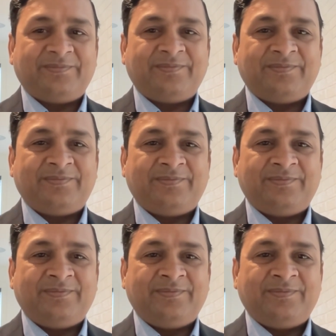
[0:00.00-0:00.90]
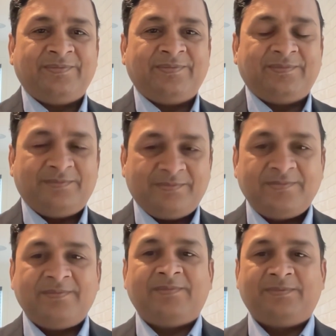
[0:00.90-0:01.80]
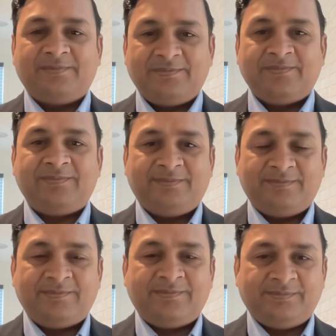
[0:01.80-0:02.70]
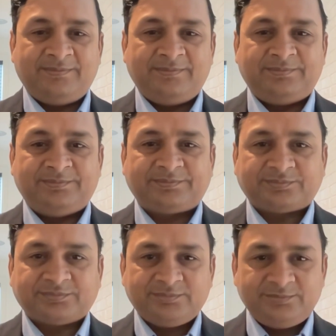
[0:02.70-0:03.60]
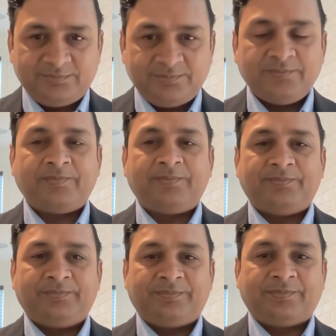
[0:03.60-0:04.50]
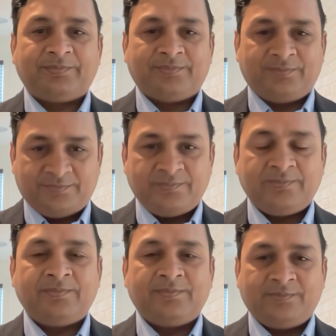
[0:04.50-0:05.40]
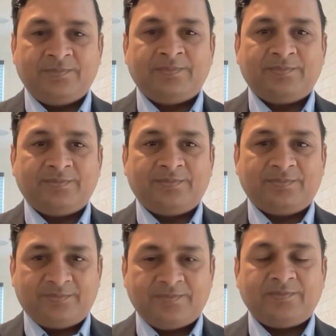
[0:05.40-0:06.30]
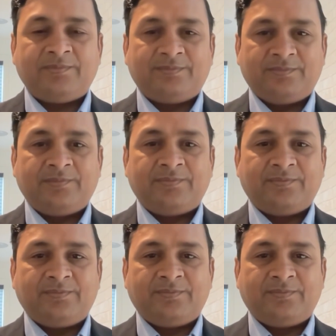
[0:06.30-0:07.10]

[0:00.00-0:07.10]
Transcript: [no speech]